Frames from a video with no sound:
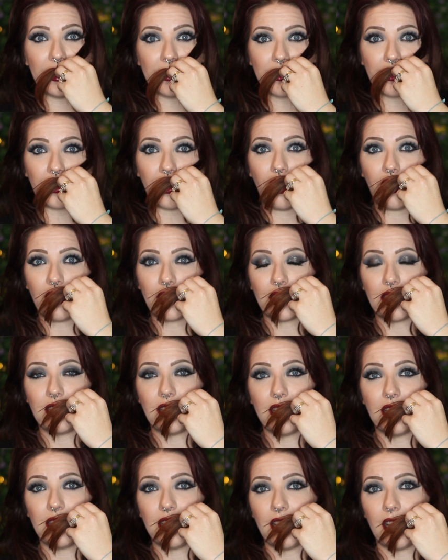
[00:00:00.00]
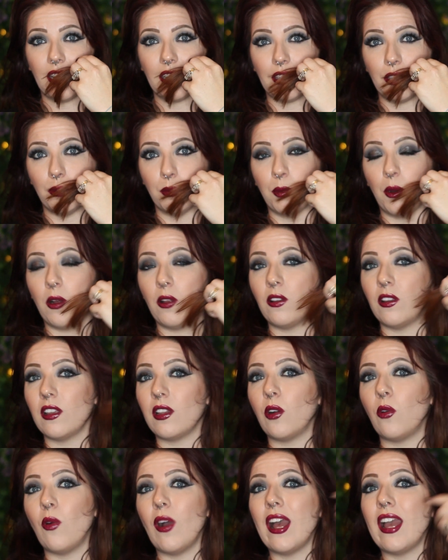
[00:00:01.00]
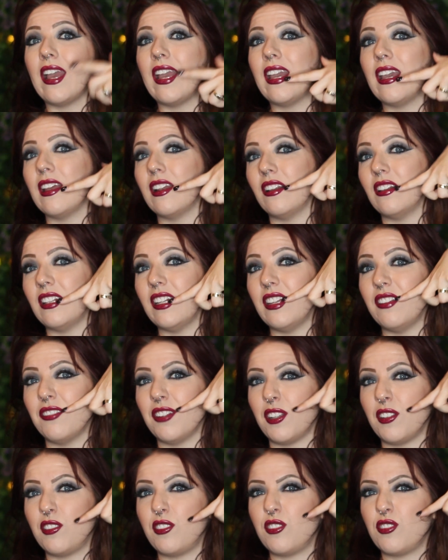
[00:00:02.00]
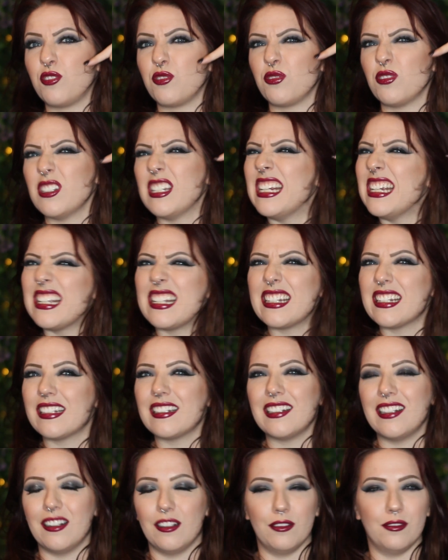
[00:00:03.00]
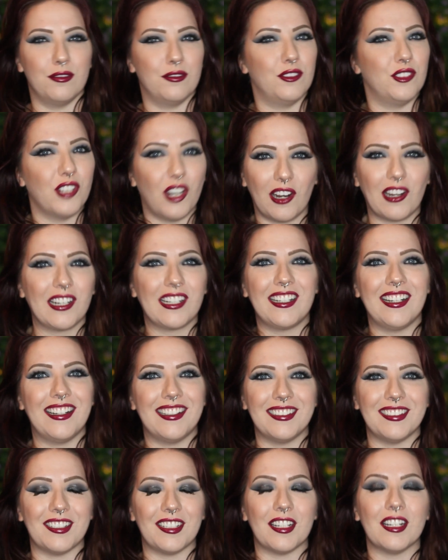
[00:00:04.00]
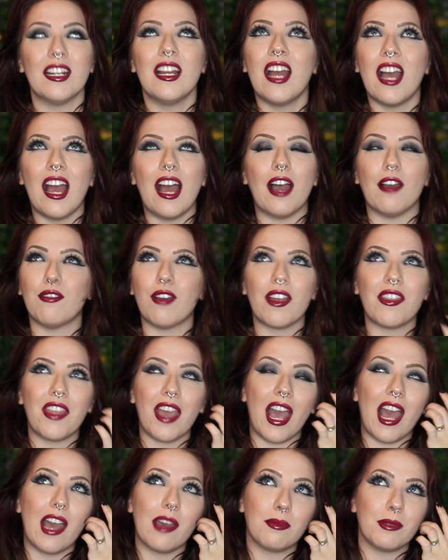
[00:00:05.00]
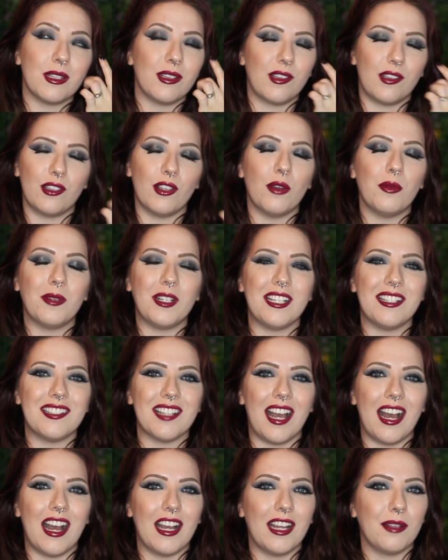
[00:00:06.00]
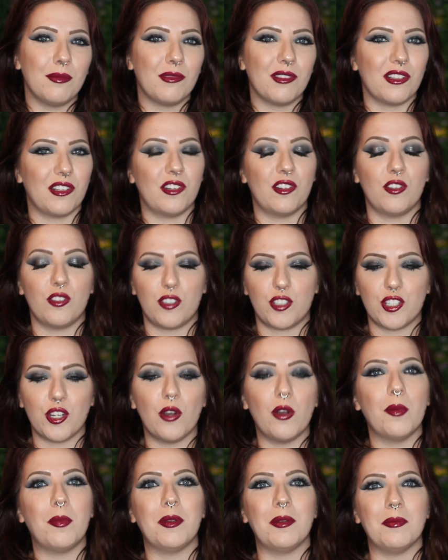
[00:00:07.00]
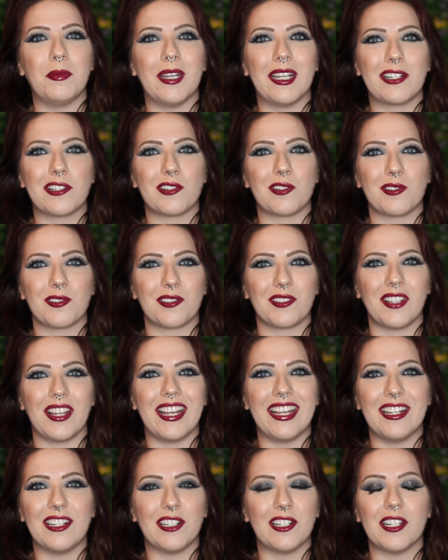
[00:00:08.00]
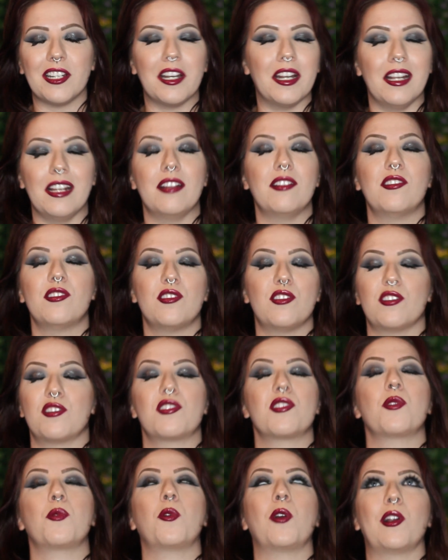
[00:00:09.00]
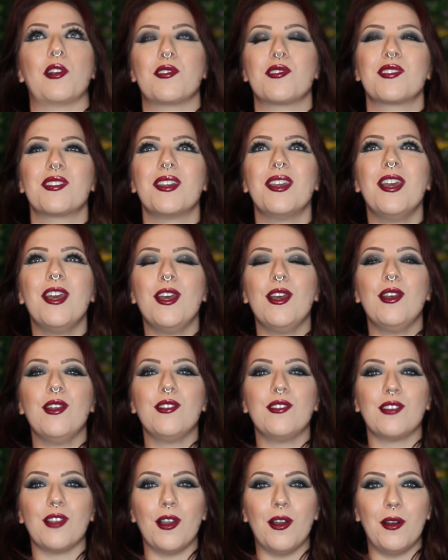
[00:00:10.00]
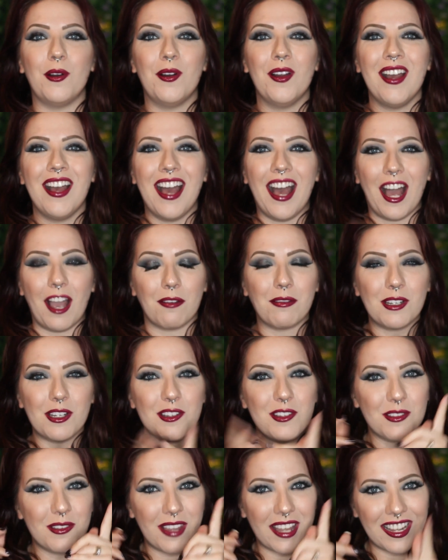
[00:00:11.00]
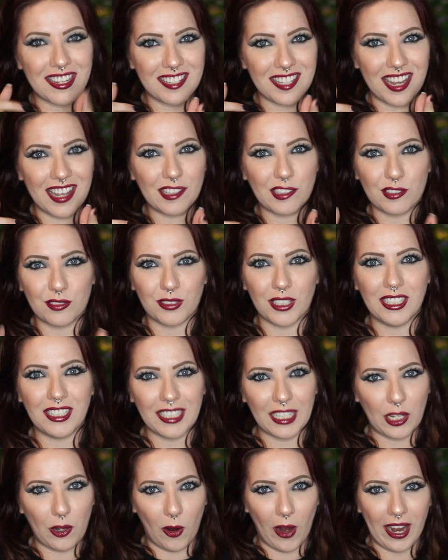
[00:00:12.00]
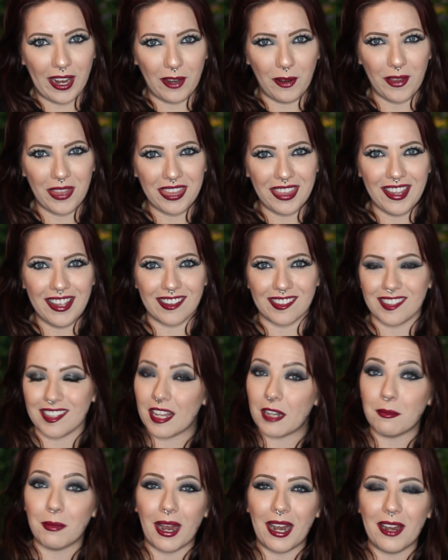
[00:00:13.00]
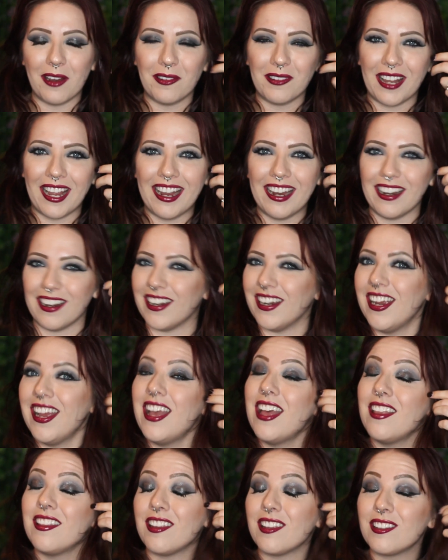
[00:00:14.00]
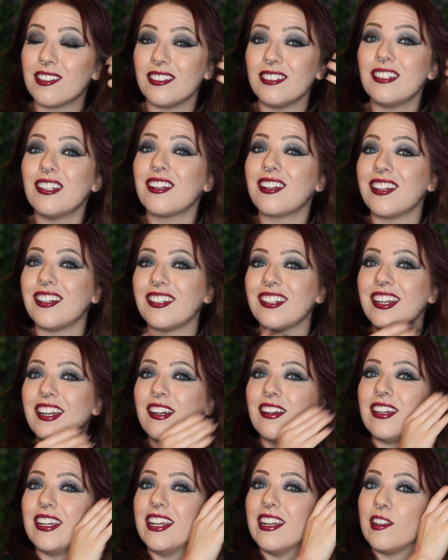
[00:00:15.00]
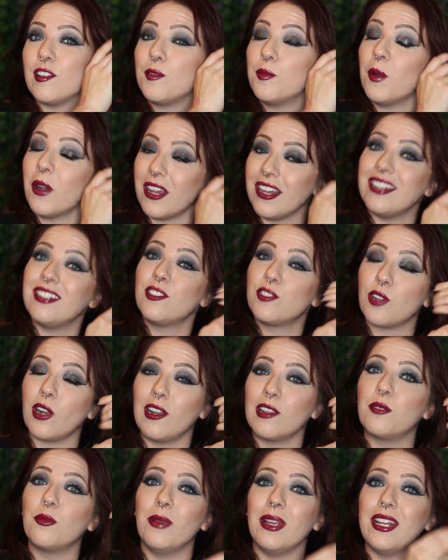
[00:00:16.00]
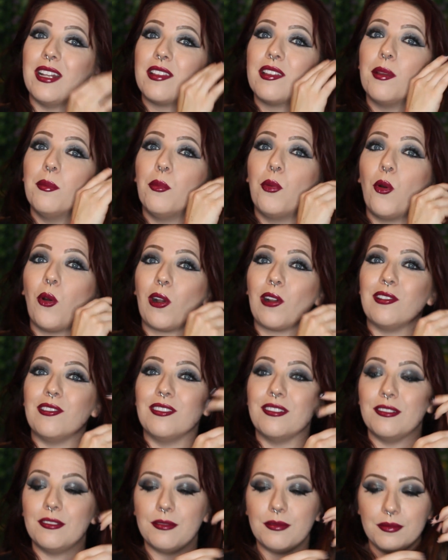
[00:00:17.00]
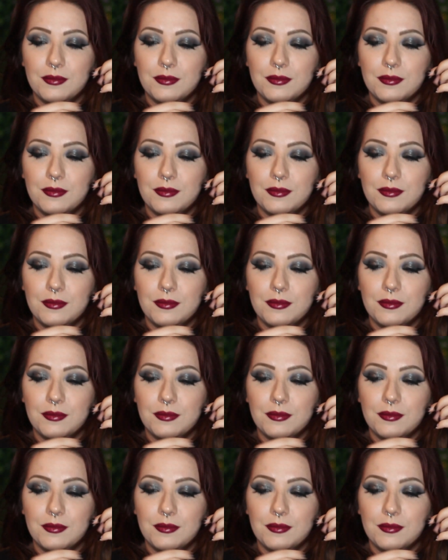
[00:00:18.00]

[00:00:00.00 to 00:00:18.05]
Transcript: gets caught in it and you pull it away, it'll leave a streak of dark color. I've had that happen so many times and it'll show up in pictures later and it's just the worst. So I'm gonna do that test really quick with this and my own hair. This will look hilarious, but trust me, it's important.